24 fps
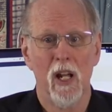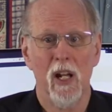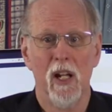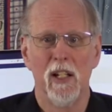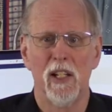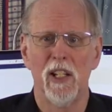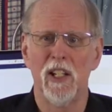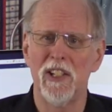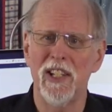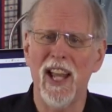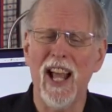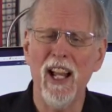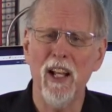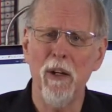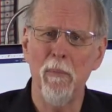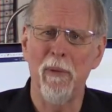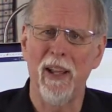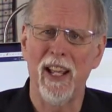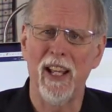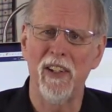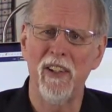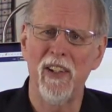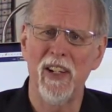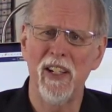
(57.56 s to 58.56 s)
The
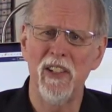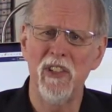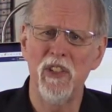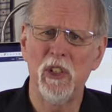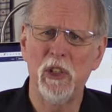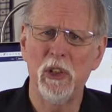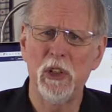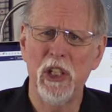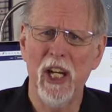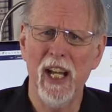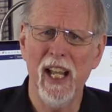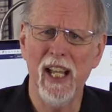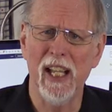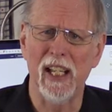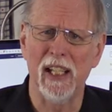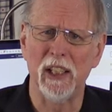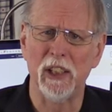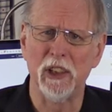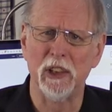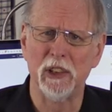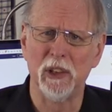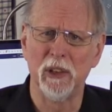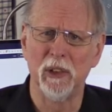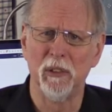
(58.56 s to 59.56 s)
salamander has
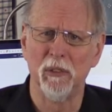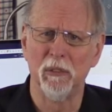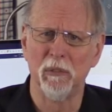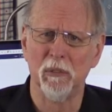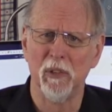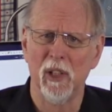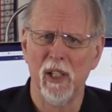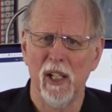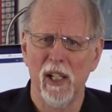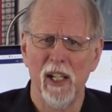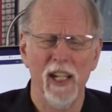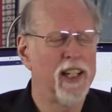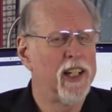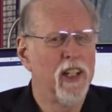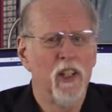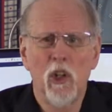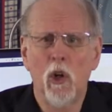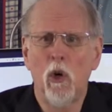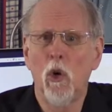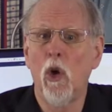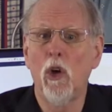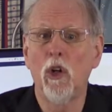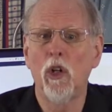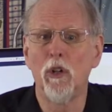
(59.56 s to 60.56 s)
changed. It can no
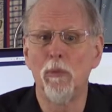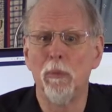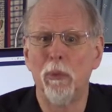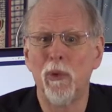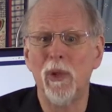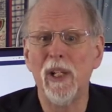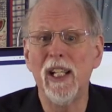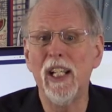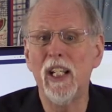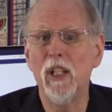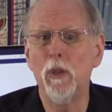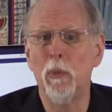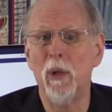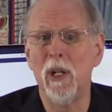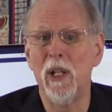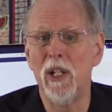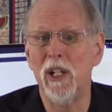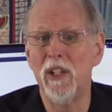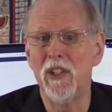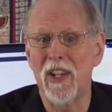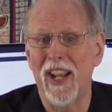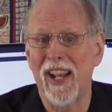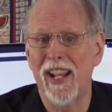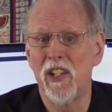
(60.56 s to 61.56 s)
longer breed with
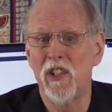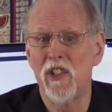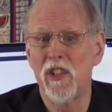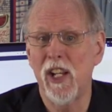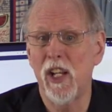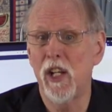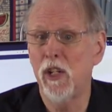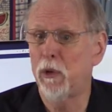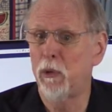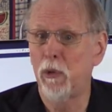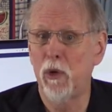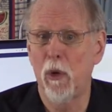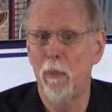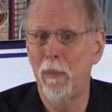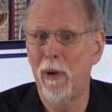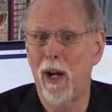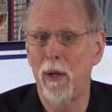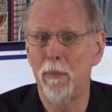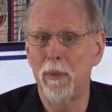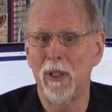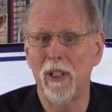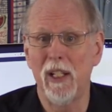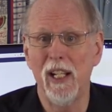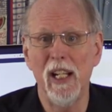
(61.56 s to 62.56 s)
its ancestral
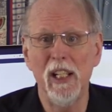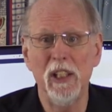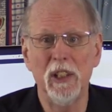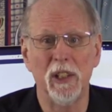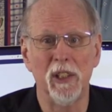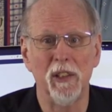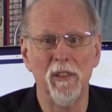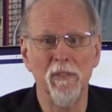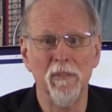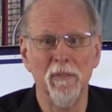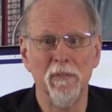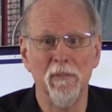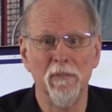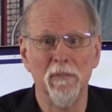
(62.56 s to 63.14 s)
population.